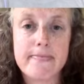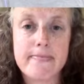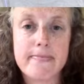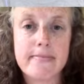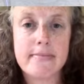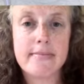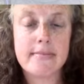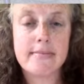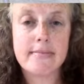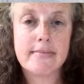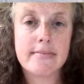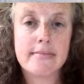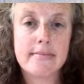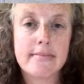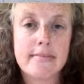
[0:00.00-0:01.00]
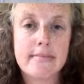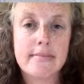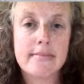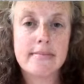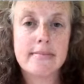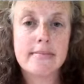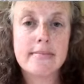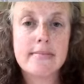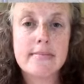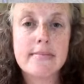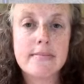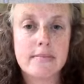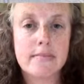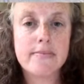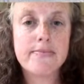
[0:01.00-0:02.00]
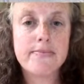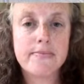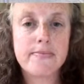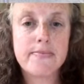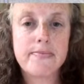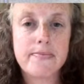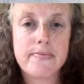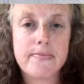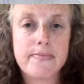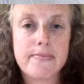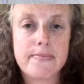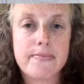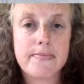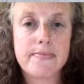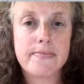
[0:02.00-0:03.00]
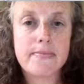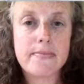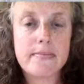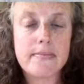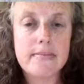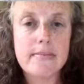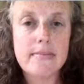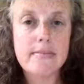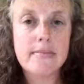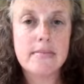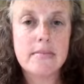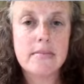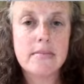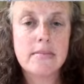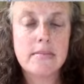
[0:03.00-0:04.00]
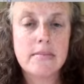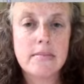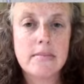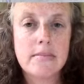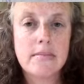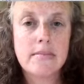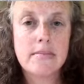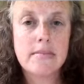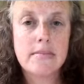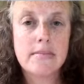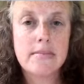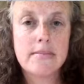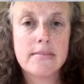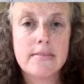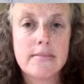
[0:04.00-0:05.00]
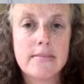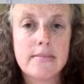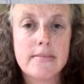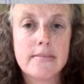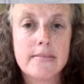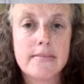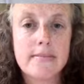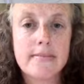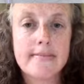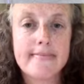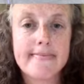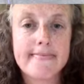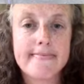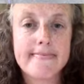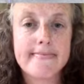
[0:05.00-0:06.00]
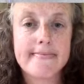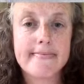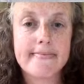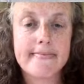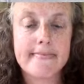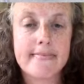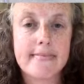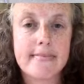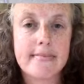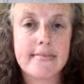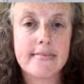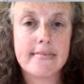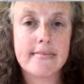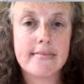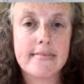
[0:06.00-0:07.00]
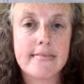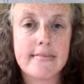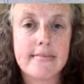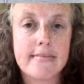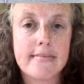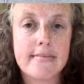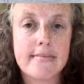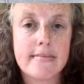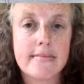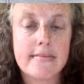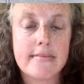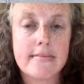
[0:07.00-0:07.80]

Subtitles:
This person isn't speaking.